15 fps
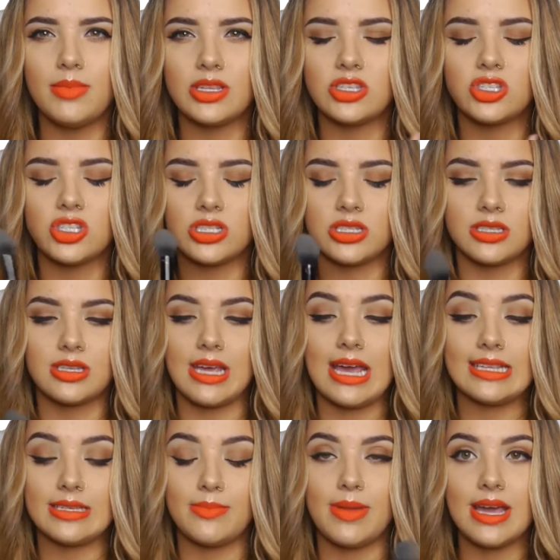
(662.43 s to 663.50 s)
It's just,
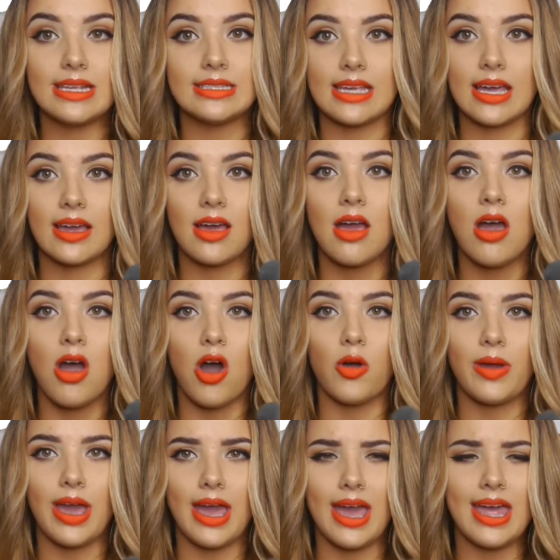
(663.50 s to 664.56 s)
it's amazing.
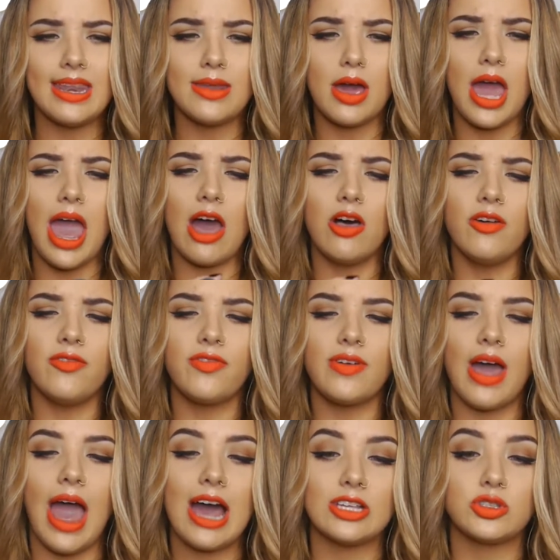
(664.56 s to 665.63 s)
Okay, and Elf
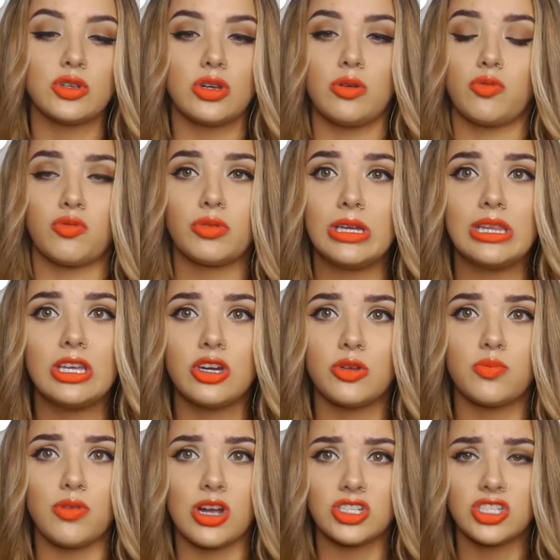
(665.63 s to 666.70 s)
has really
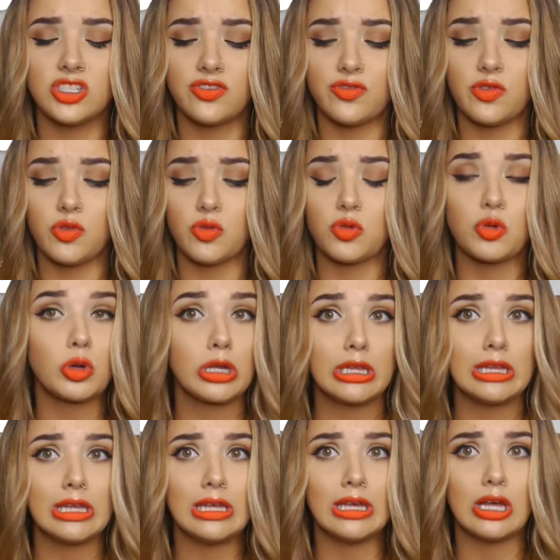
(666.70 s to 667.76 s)
good brushes for
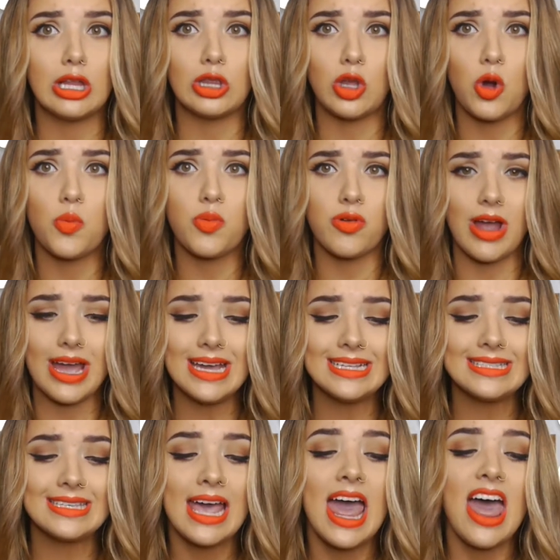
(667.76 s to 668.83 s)
really low
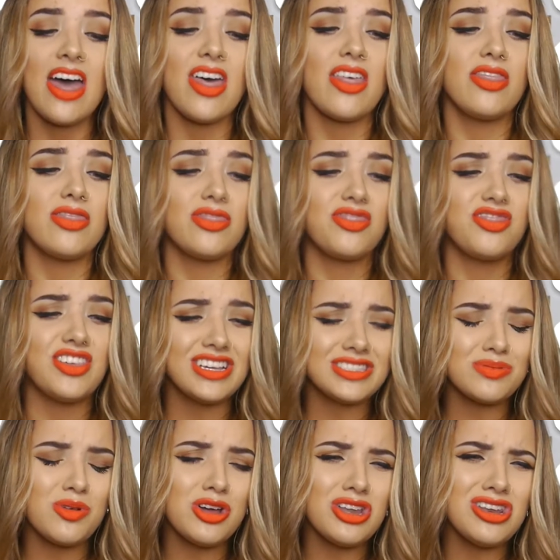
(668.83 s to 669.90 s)
price.
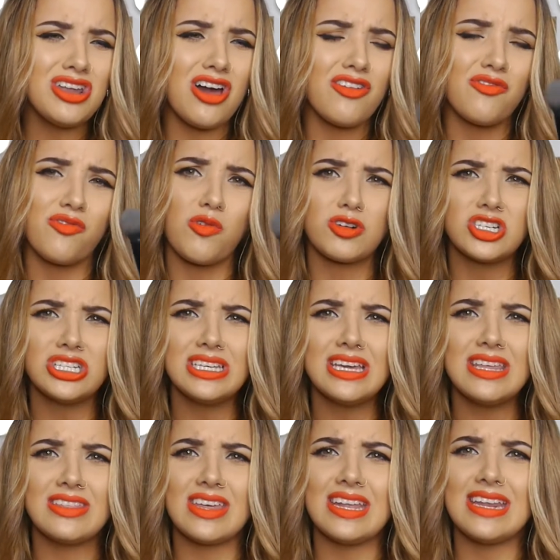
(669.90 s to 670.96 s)
This one,
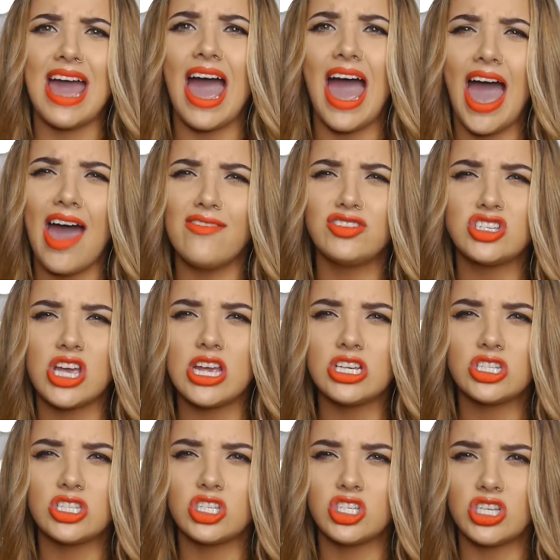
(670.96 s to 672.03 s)
unfortunately, they have
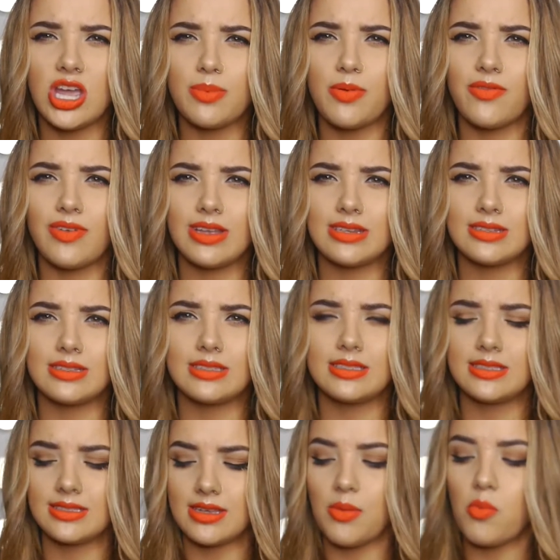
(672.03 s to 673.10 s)
changed the shape of it
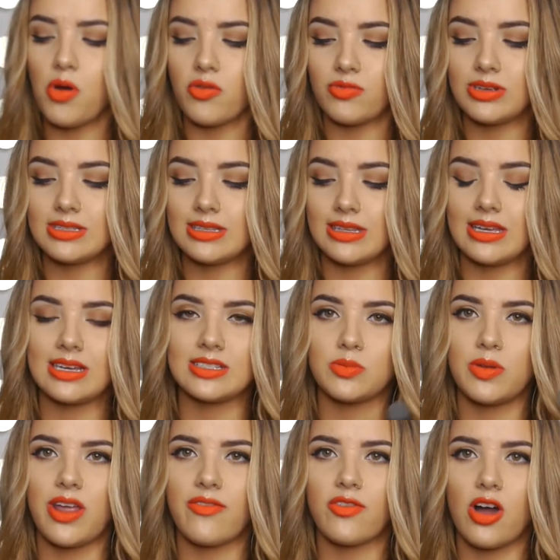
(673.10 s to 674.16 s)
somewhat recently because
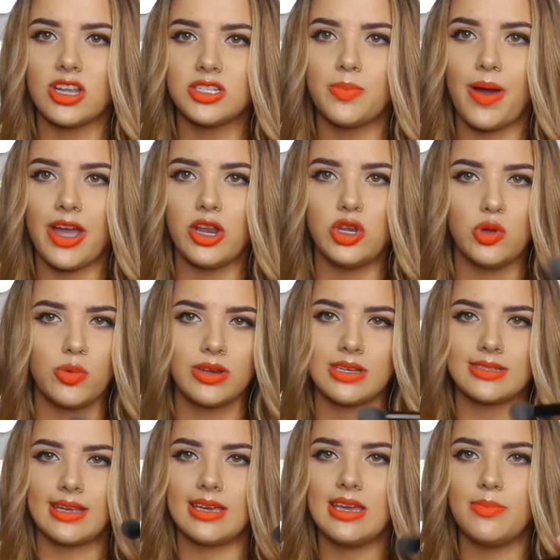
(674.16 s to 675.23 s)
when I've gone to buy a new one,
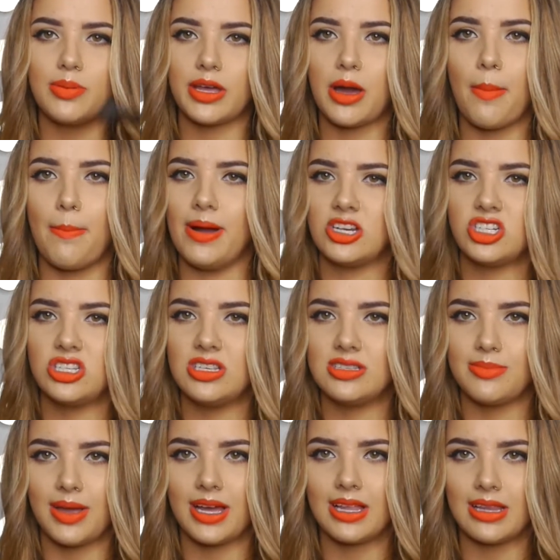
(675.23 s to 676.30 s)
because I keep like a bunch of these
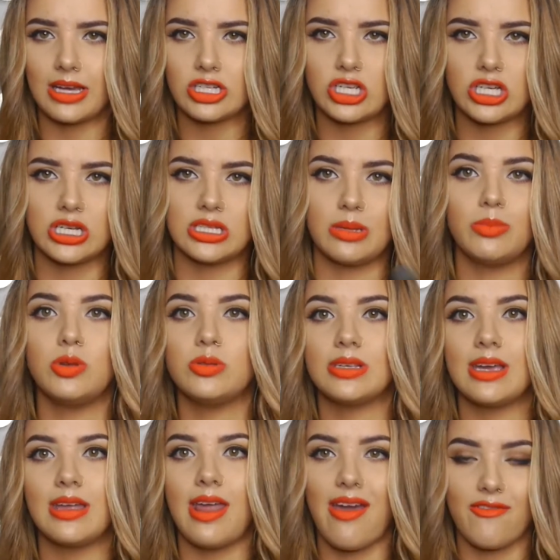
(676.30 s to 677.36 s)
in my collection because I'm
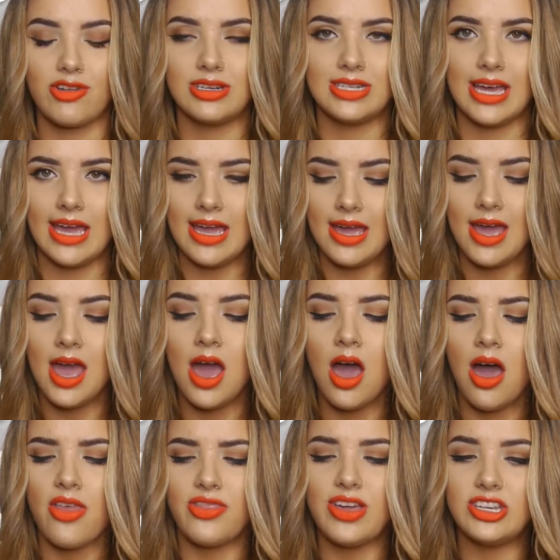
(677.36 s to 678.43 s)
using it every day,
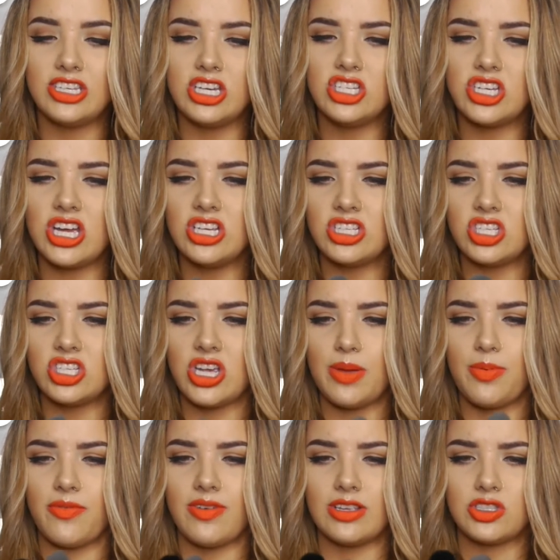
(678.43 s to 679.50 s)
they did change the
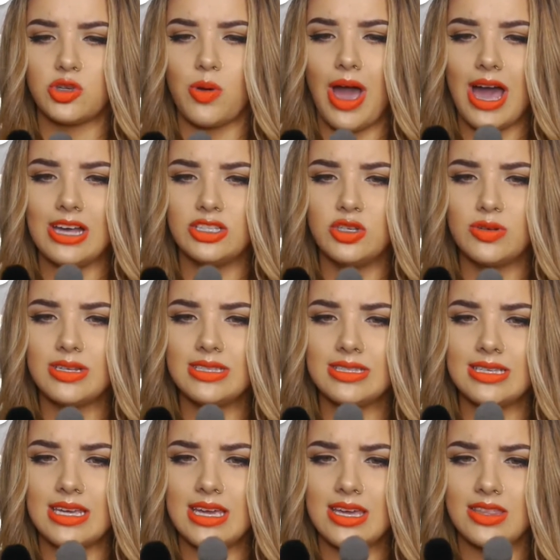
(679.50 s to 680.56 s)
shape of it. So as you can
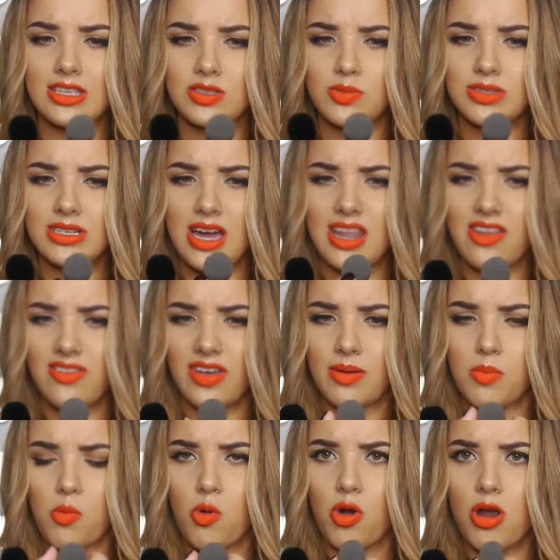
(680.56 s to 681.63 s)
see, this one's kind of
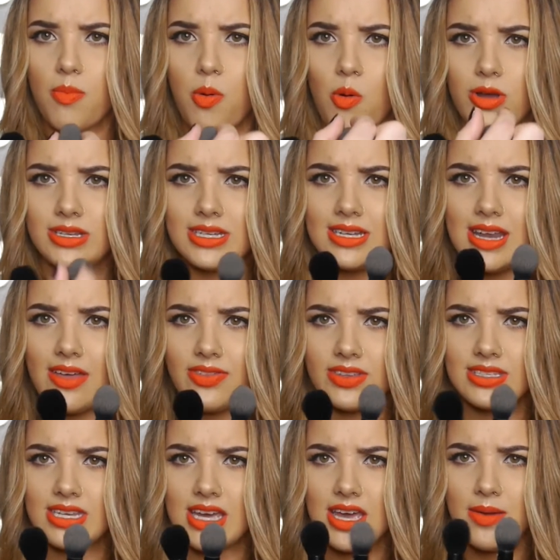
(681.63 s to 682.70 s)
like more pointed at
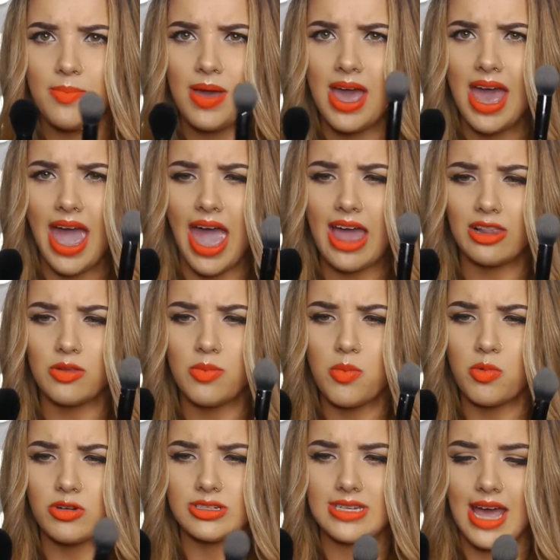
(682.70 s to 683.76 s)
the tip and a little
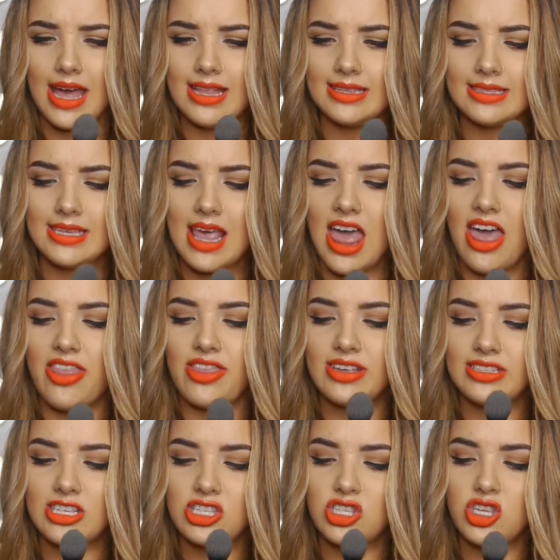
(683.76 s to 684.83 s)
bit more dense.
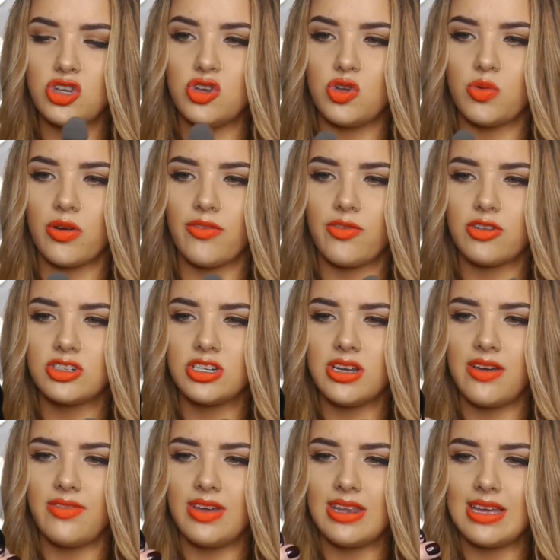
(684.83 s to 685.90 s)
This is the newer version
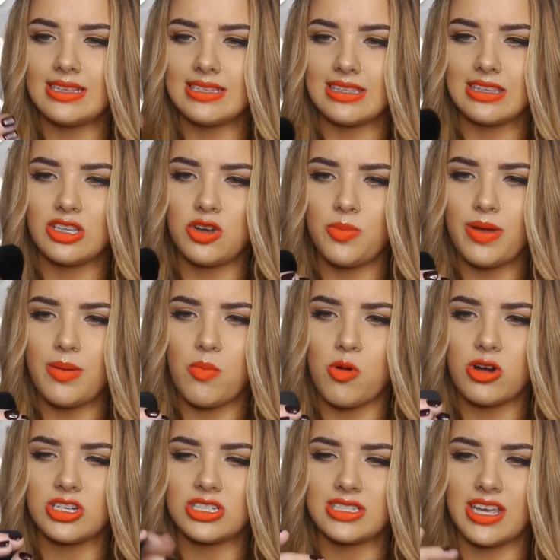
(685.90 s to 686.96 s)
of it. It's a little bit
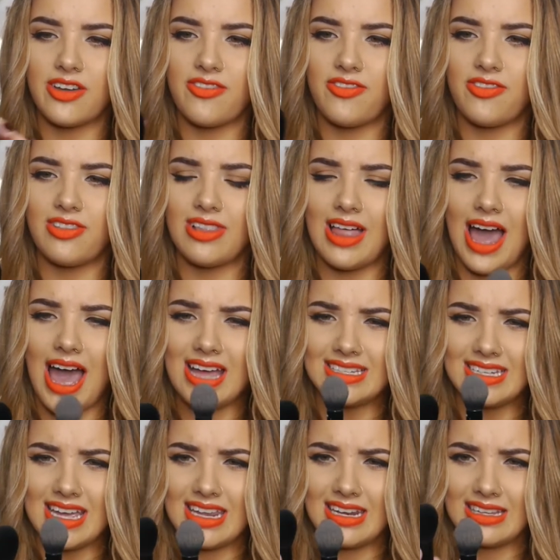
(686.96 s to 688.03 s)
more just like
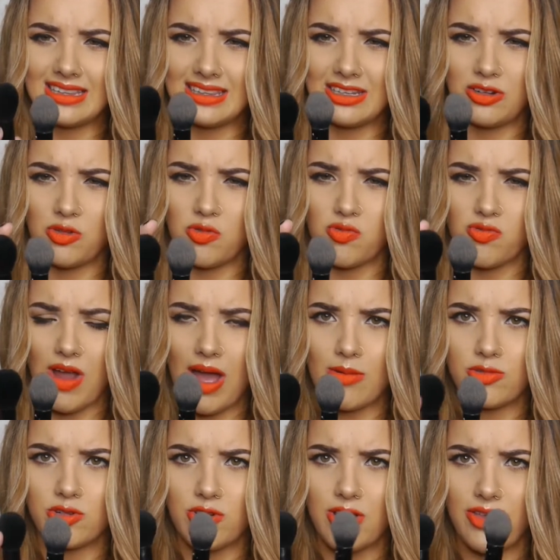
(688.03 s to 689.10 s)
flat and a little
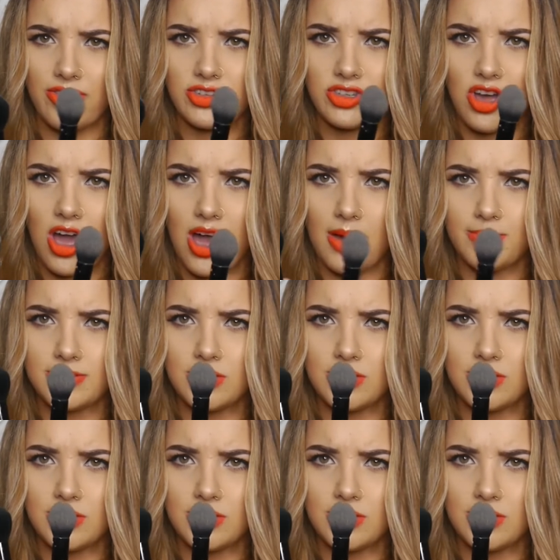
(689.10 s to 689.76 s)
rounder at the top.